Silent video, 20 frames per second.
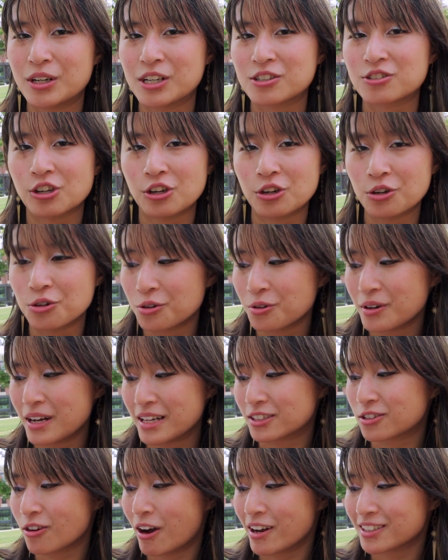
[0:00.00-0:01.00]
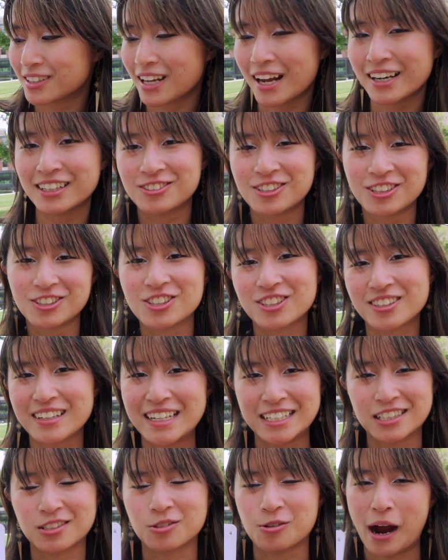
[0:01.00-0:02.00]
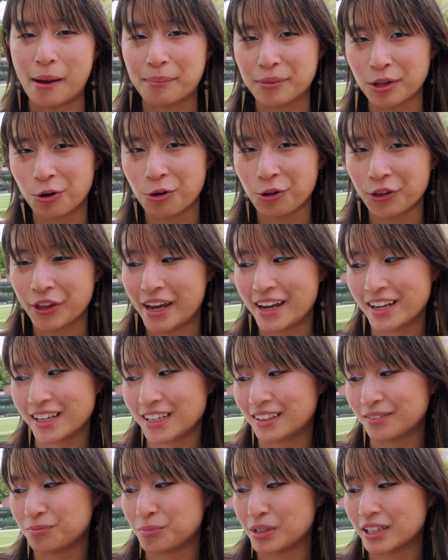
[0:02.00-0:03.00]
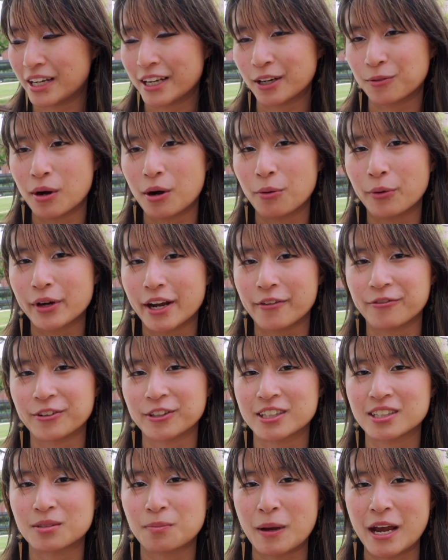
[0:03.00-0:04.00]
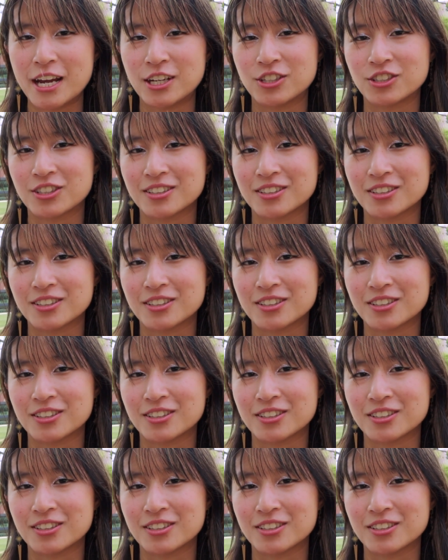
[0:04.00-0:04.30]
weird too, and so I decided to just like scrap the whole thing and be like, well, whatever, this page